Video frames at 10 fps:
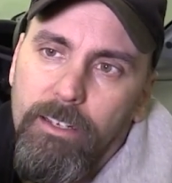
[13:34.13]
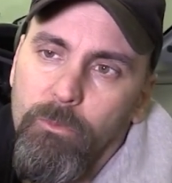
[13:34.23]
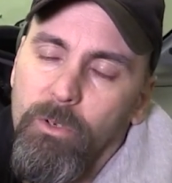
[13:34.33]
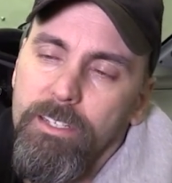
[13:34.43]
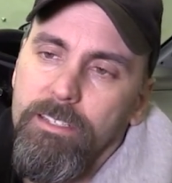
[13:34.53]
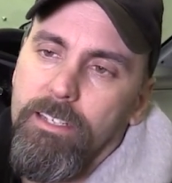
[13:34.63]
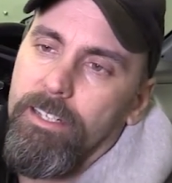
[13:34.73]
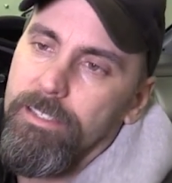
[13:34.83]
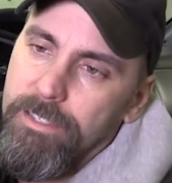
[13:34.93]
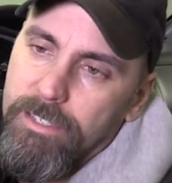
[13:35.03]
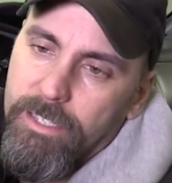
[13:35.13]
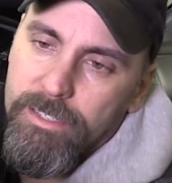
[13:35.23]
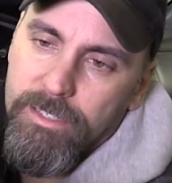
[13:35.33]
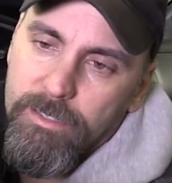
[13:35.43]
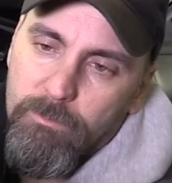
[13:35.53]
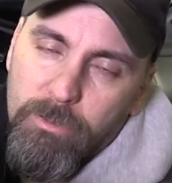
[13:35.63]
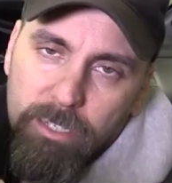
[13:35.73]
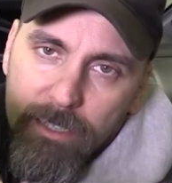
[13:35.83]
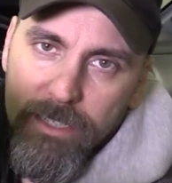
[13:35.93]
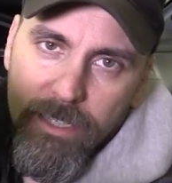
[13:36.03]
And what it does is it
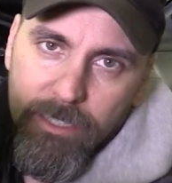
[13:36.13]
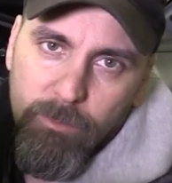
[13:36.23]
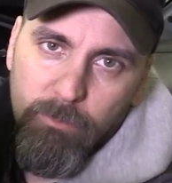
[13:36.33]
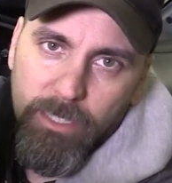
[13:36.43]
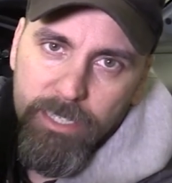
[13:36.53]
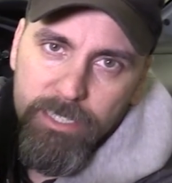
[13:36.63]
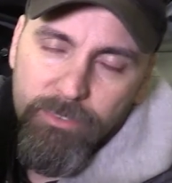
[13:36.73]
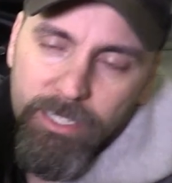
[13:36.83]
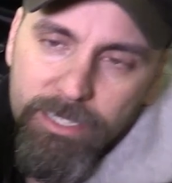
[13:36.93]
plugs in in place of an